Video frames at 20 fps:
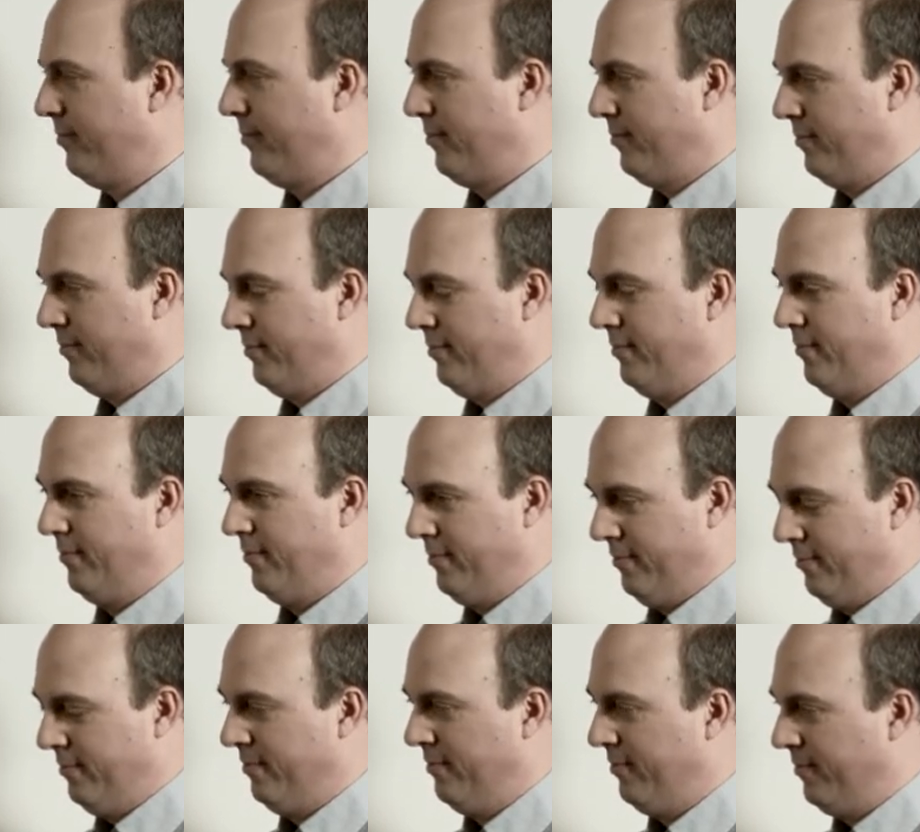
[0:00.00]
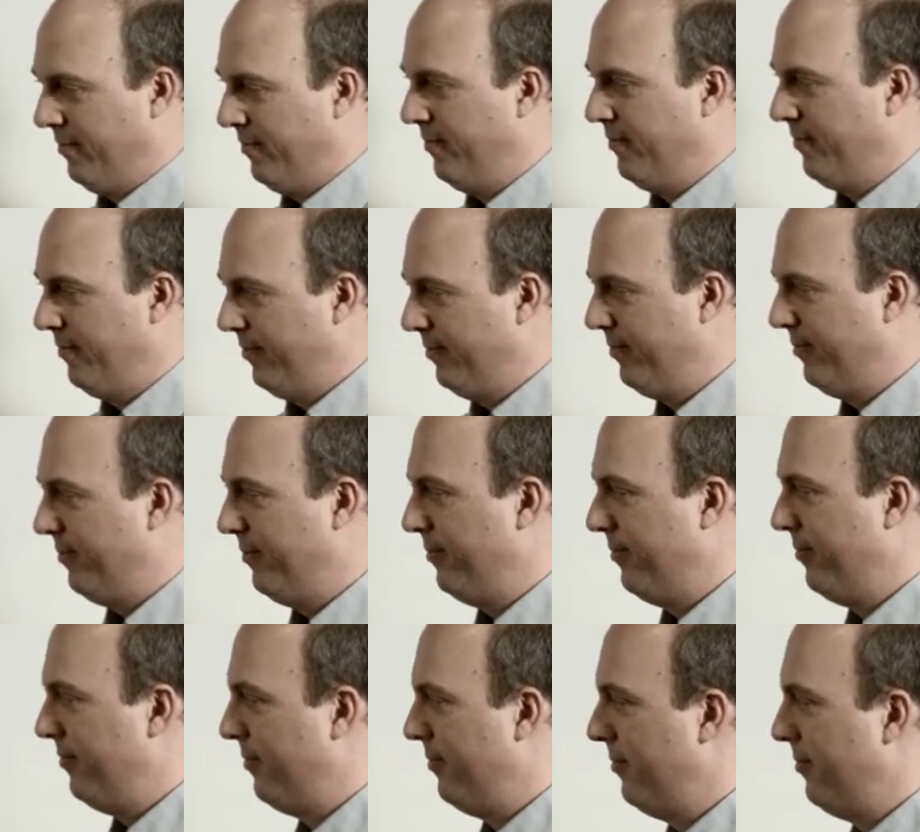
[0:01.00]

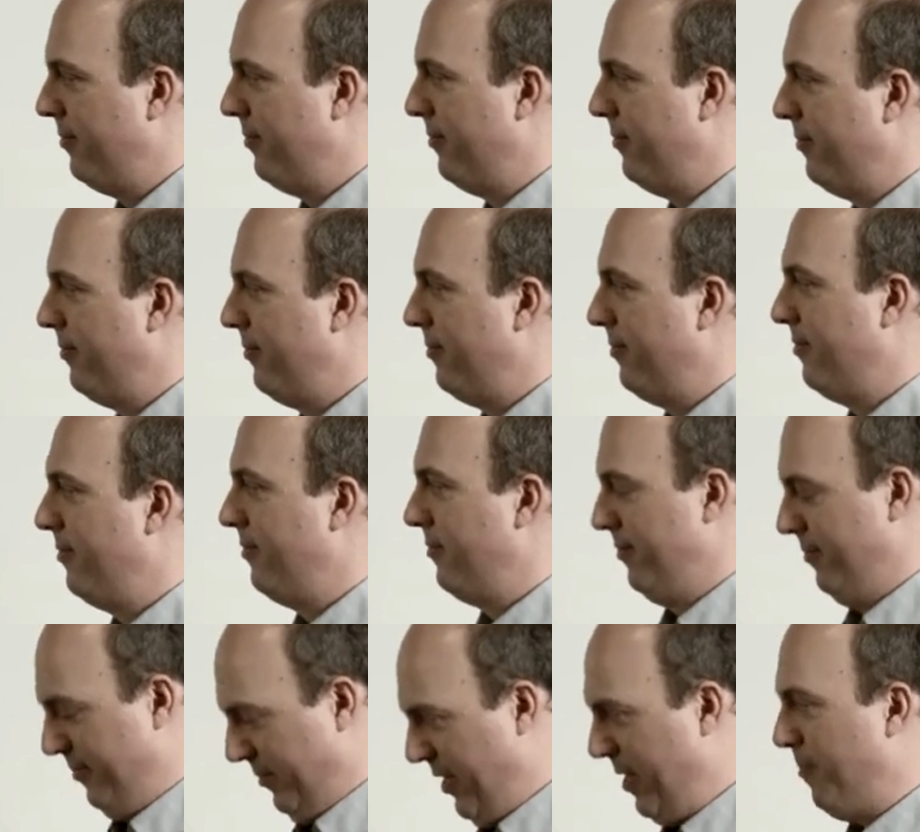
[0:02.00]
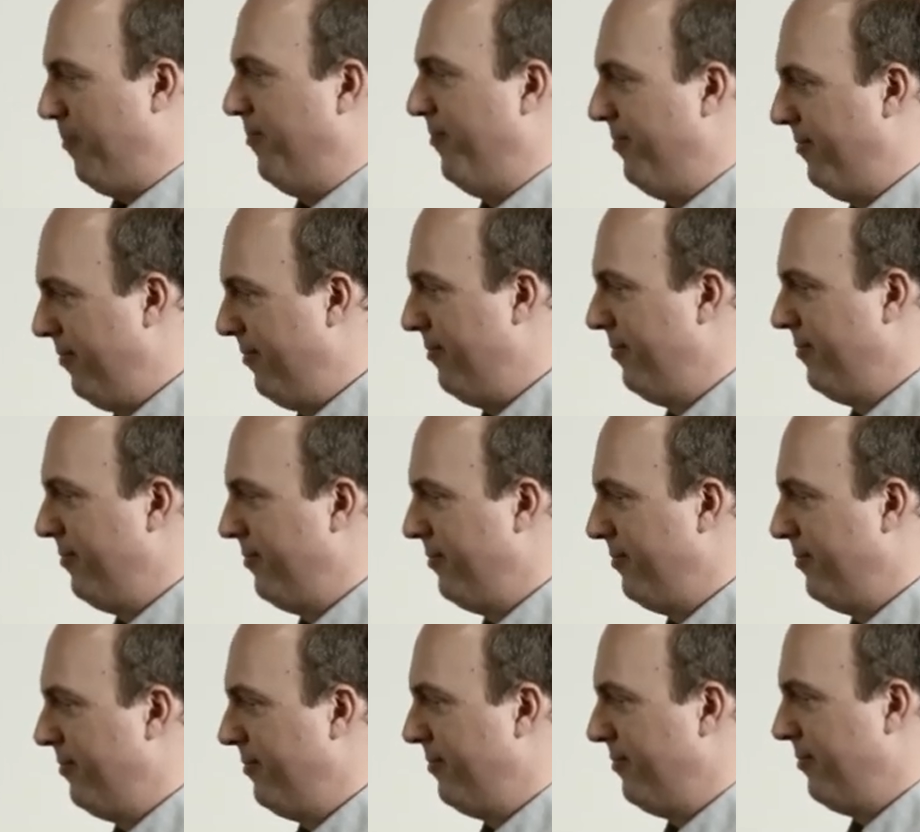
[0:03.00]

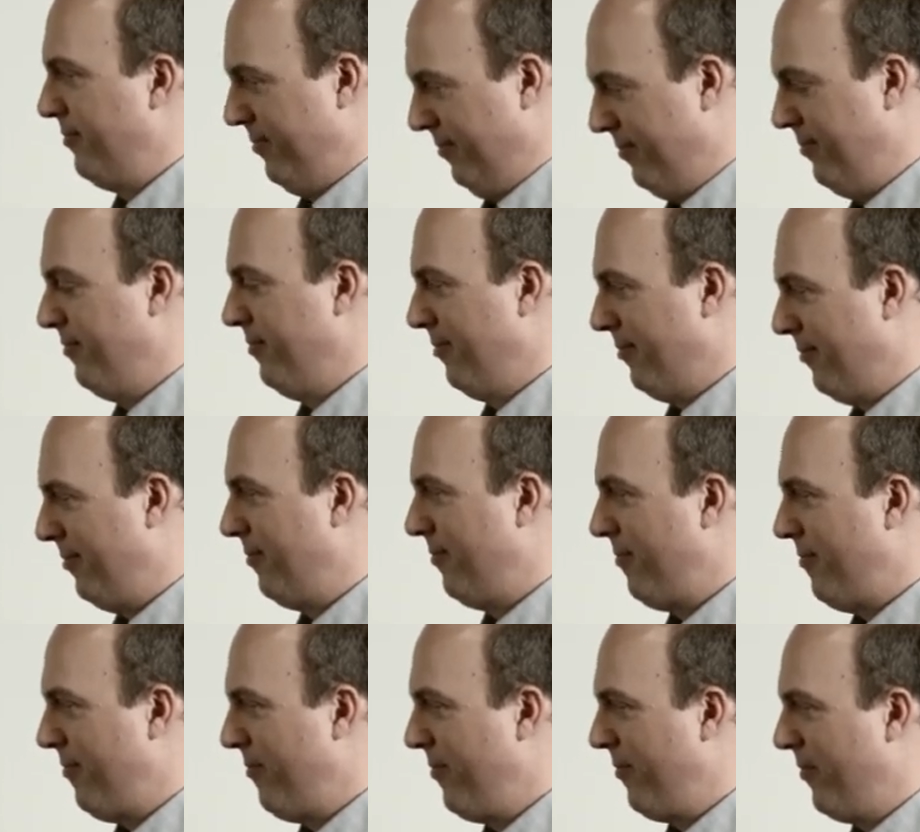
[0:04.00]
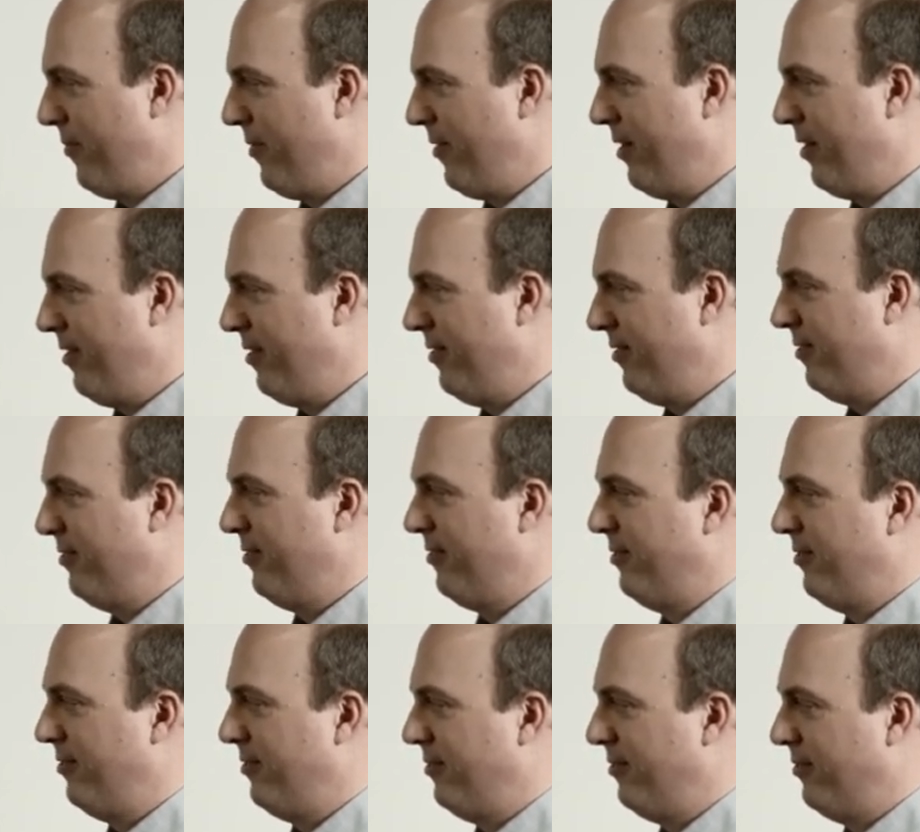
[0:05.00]

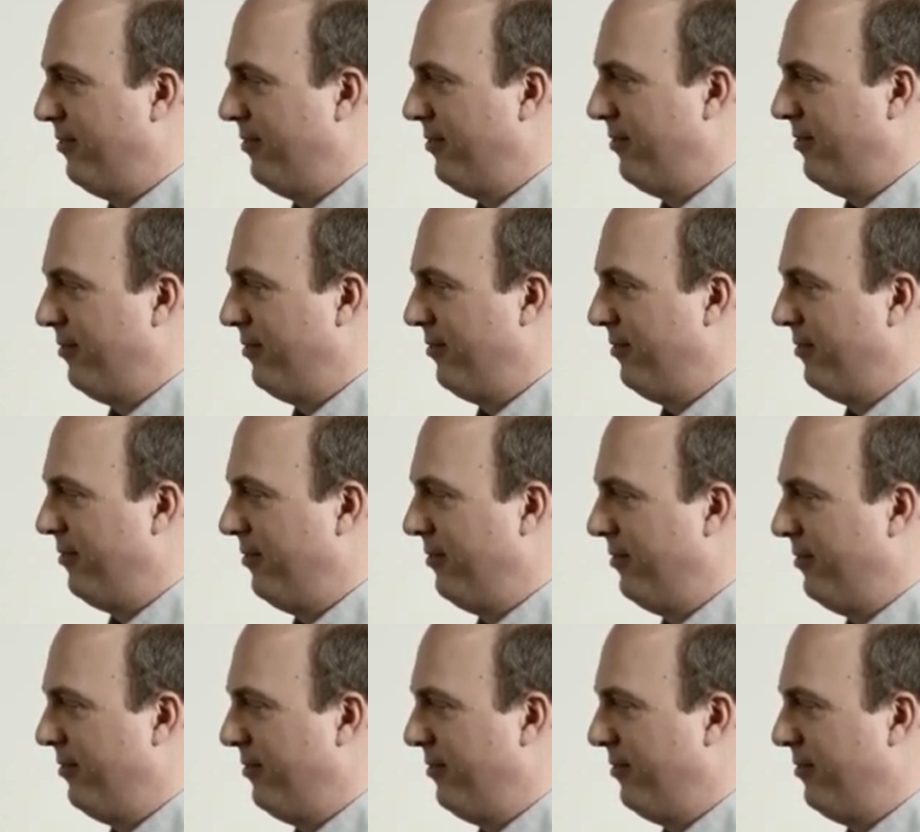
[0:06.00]
(not speaking)